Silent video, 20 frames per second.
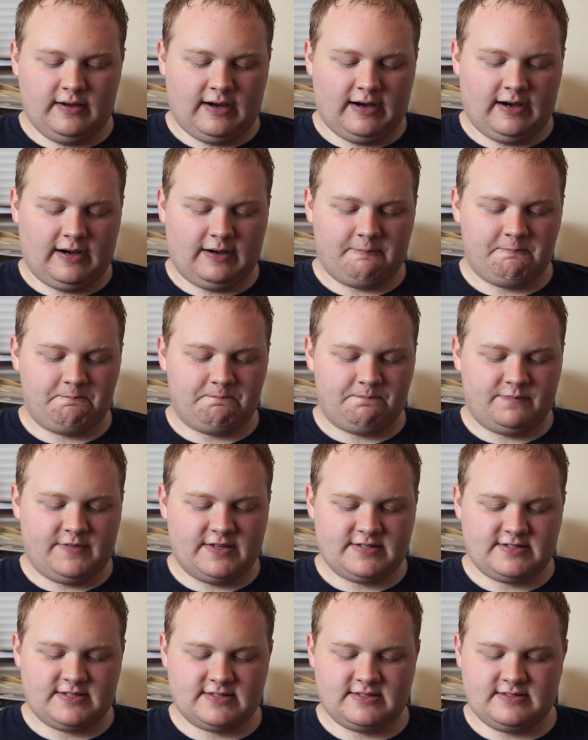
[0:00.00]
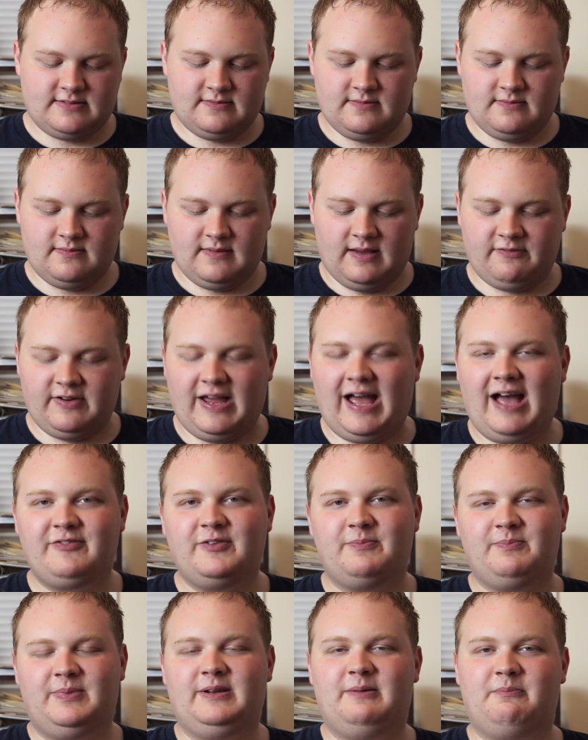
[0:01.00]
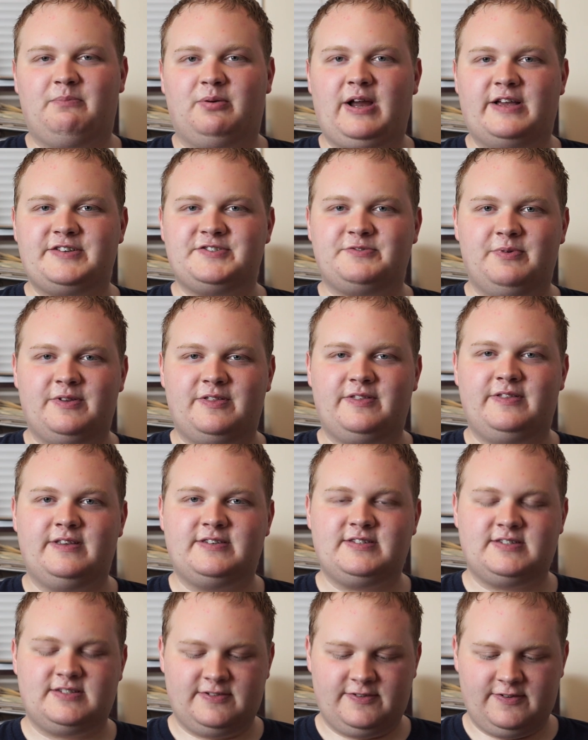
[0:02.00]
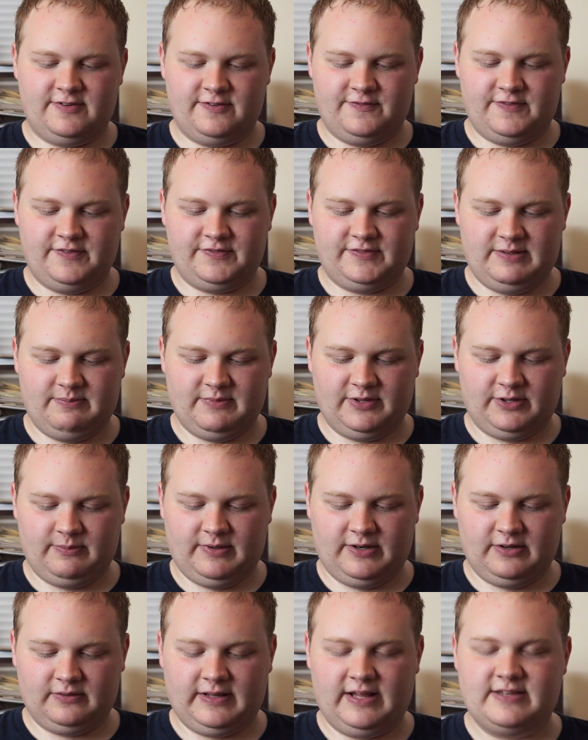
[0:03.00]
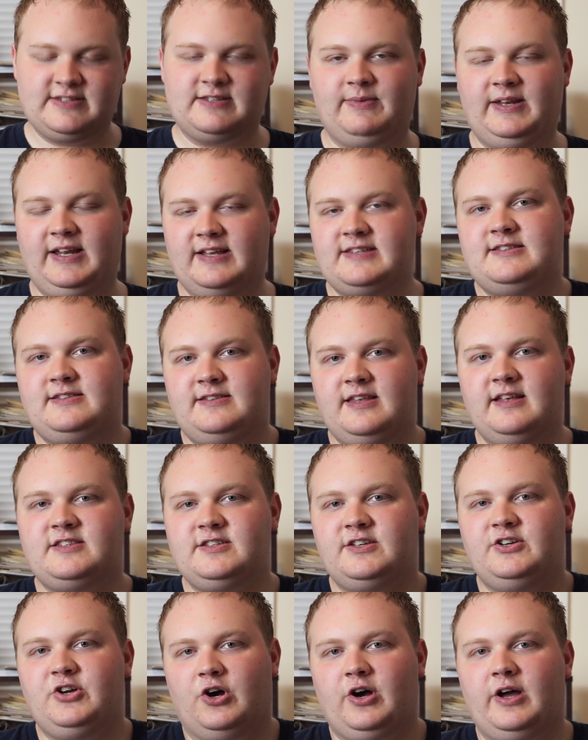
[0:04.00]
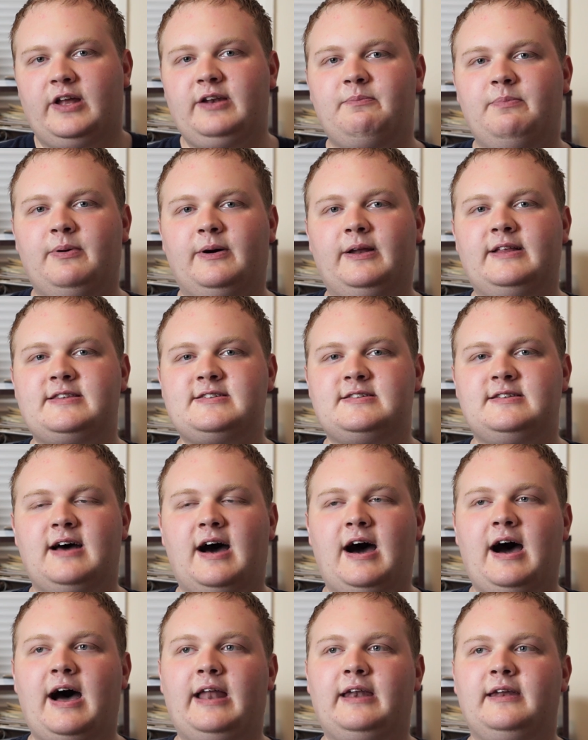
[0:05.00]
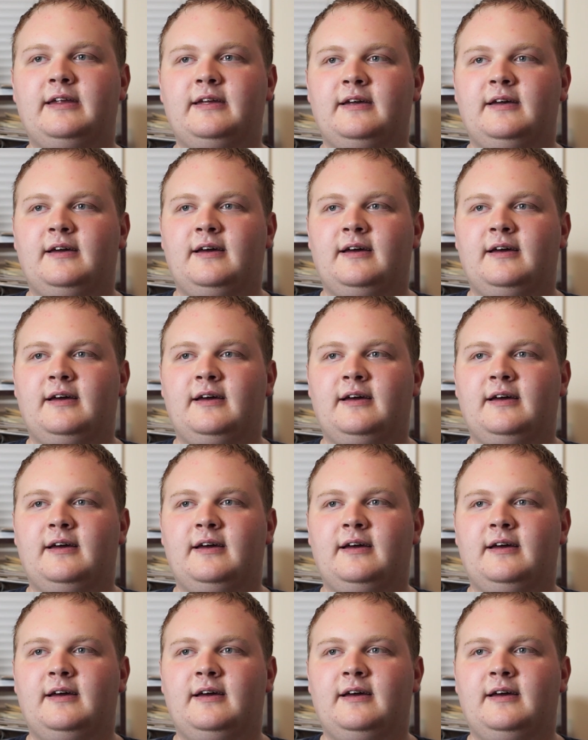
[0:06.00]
Um, this is I haven't been impressed with this 50 millimeter lens. I mean, it's it's good, but it's not